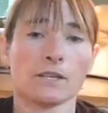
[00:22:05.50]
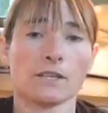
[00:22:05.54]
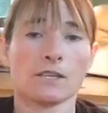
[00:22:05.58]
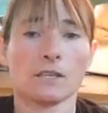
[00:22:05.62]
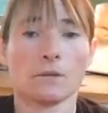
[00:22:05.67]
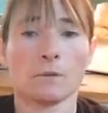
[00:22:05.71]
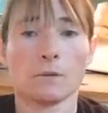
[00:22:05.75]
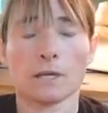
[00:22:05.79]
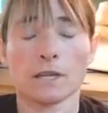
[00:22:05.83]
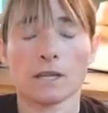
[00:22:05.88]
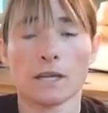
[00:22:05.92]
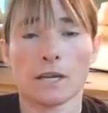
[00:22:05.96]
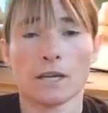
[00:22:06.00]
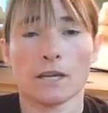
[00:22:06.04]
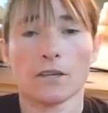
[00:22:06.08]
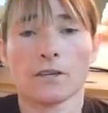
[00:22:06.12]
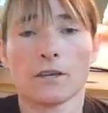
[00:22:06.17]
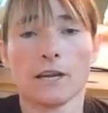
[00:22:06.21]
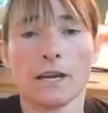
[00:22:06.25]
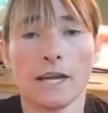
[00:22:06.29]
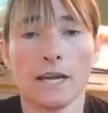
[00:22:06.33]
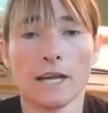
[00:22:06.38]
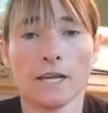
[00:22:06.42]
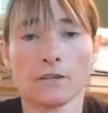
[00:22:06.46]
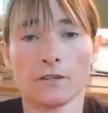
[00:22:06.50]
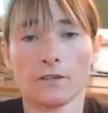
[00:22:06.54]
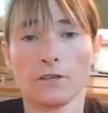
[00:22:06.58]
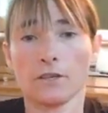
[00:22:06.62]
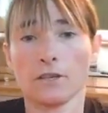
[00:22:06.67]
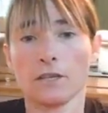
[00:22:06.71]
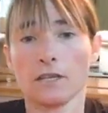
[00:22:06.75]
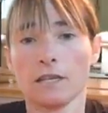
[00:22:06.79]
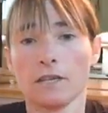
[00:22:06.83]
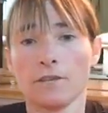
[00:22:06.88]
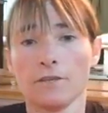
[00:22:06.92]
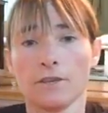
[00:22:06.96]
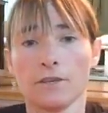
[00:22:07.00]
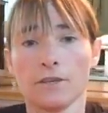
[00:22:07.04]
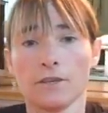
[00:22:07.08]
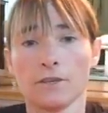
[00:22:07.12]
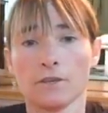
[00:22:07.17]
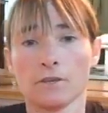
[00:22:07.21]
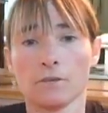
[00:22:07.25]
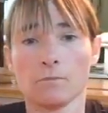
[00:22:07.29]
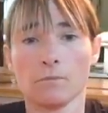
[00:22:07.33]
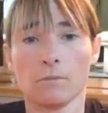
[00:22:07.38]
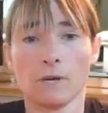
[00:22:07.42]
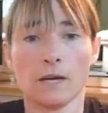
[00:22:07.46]
still working on your hand, or you could even
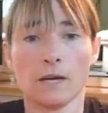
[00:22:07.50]
use,